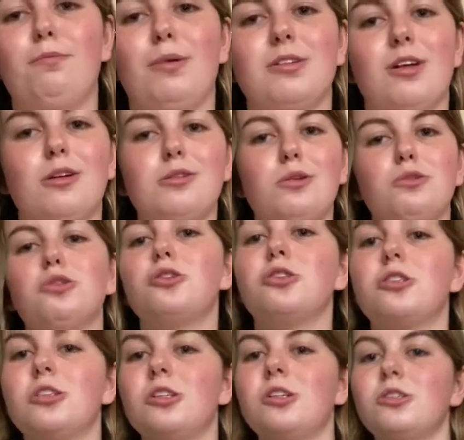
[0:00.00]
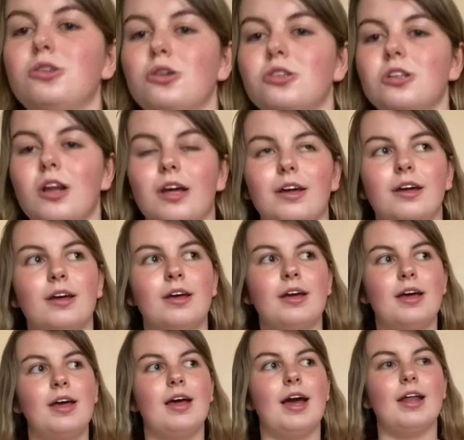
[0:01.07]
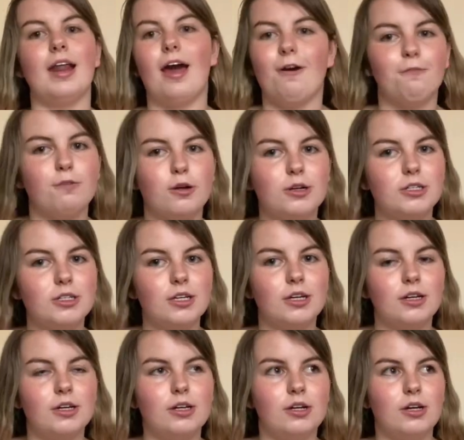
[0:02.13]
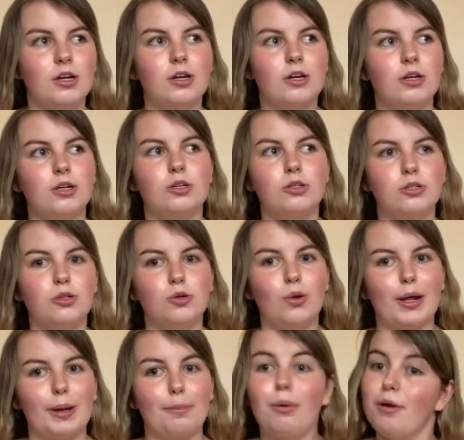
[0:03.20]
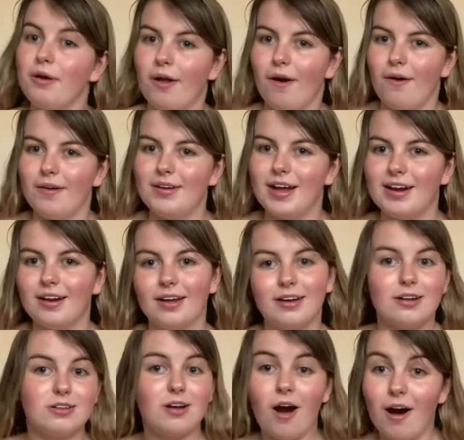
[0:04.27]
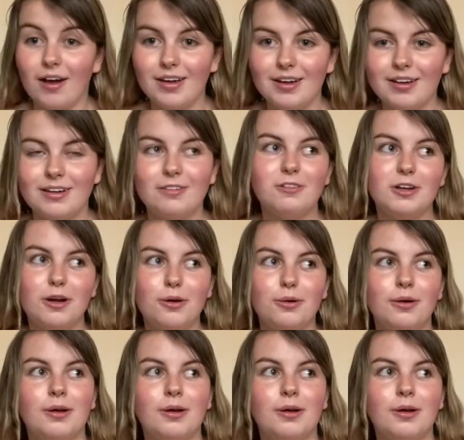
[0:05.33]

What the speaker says: it's also such like an effort to like put it on and like tie it, if you know.